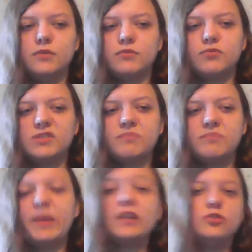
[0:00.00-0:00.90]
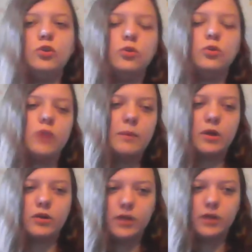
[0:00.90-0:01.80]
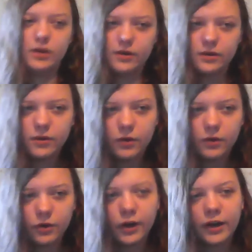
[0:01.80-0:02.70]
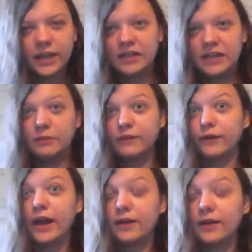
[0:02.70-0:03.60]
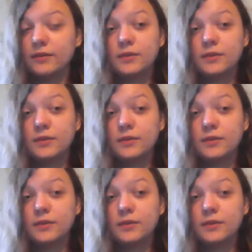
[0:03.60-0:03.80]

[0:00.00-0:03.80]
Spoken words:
Respect you. I'm not gonna, you know, you're not gonna kill me for that.